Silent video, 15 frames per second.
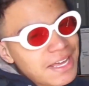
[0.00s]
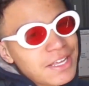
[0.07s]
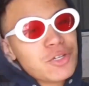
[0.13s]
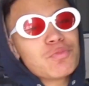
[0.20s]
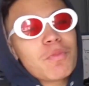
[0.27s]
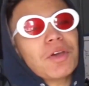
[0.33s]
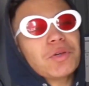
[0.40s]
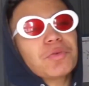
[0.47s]
You
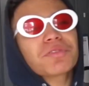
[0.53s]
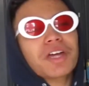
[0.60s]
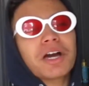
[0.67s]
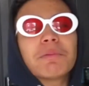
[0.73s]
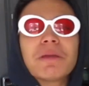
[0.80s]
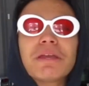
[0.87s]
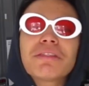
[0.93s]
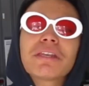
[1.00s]
might use
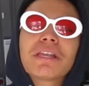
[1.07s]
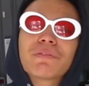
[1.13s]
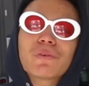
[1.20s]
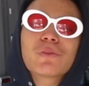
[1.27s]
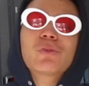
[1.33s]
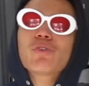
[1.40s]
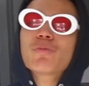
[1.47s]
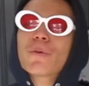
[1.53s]
cumbies, and if
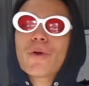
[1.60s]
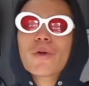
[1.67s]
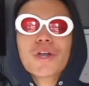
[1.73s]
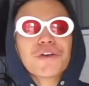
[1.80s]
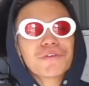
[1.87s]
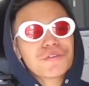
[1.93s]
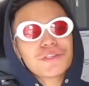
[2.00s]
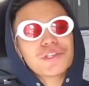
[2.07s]
you do, bro,
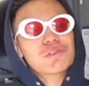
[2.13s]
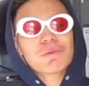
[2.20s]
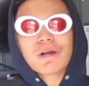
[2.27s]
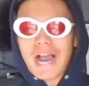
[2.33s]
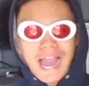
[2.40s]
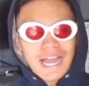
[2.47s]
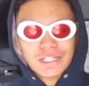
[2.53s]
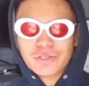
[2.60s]
good for you,
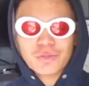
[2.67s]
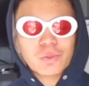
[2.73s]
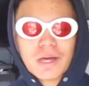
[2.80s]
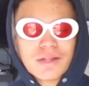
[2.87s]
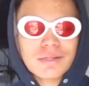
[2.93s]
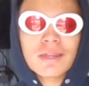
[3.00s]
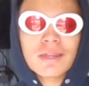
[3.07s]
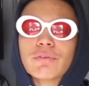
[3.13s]
but I do
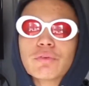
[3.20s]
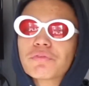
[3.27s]
not say it.